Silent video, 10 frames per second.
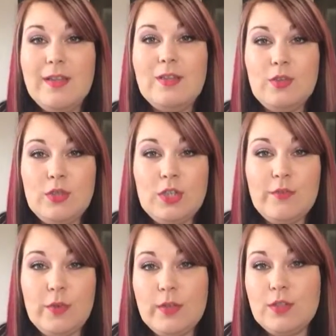you should
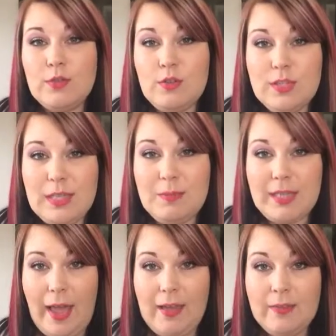focus on your team
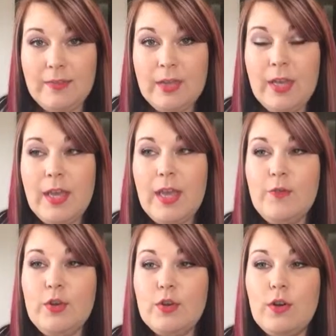day.
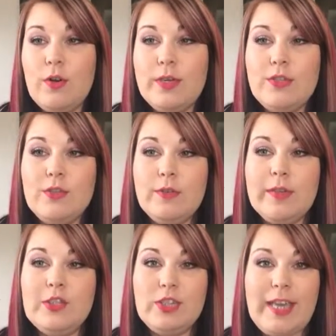If your goal is to
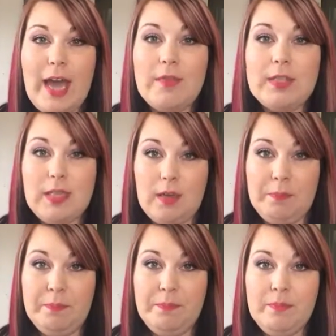eventually have a
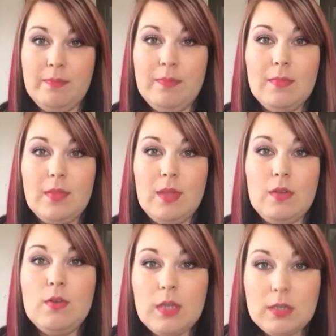team,
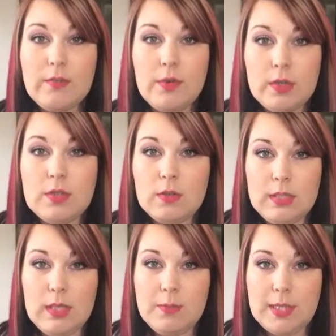you need to focus on
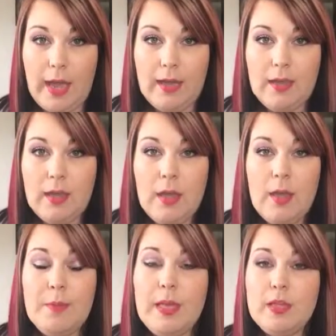team day.
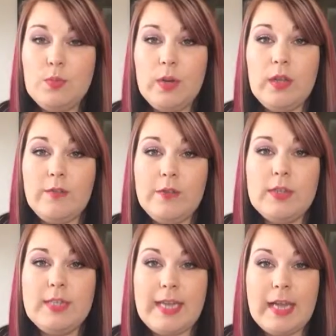Because one of the
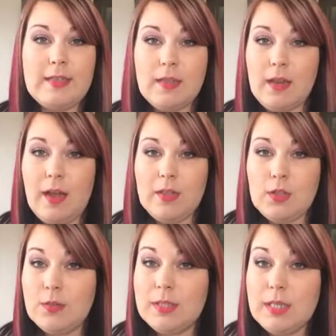first tasks that I
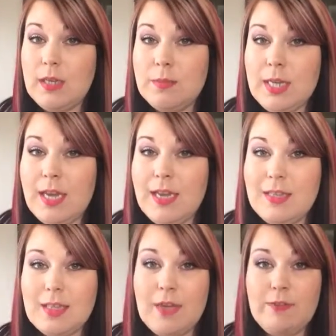do on team day
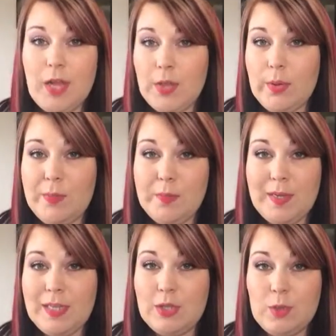is I follow up with
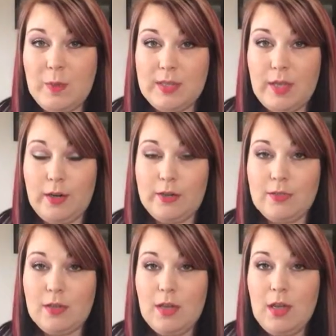potential
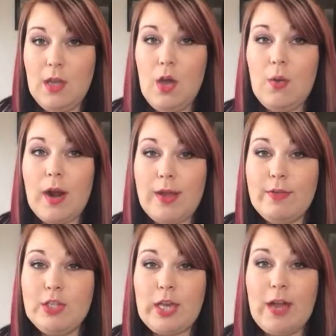presenters. Or I
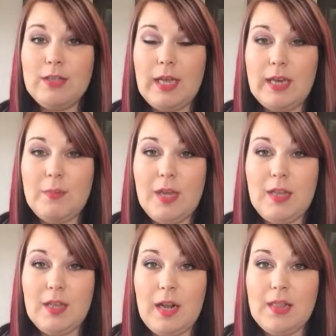reach out to
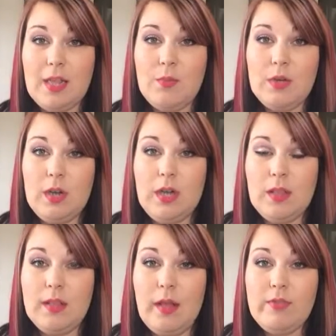anybody that I think would
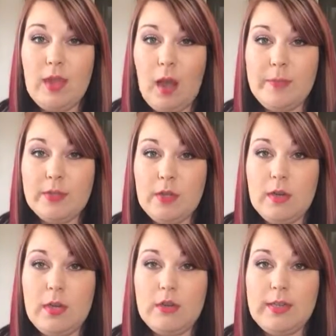love the
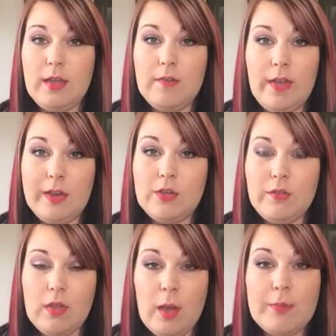opportunity or take advantage
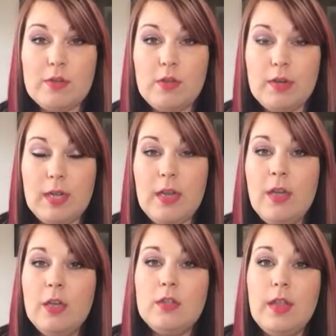of the opportunity.
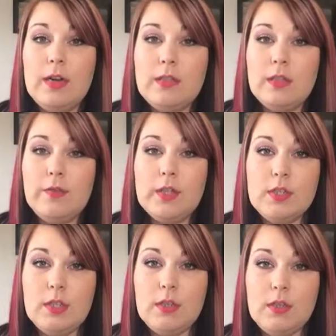So that is the
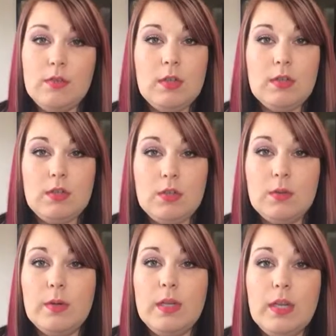first thing that you need to
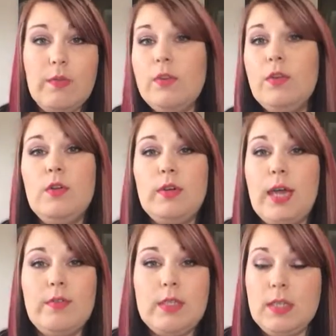do. Even if you don't
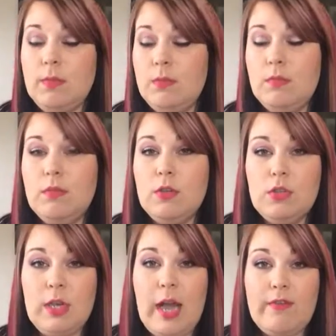have a team, you
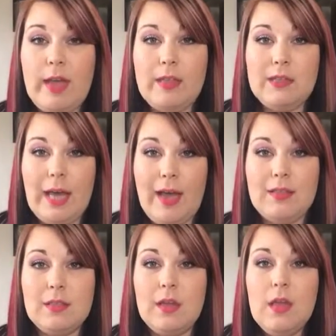should have that
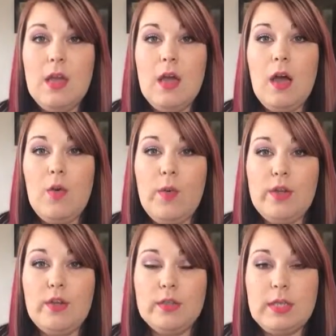task
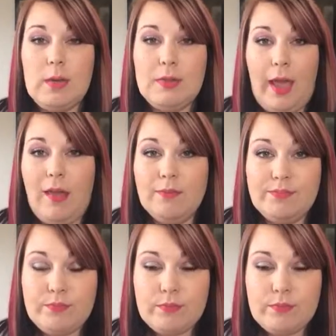on your team day.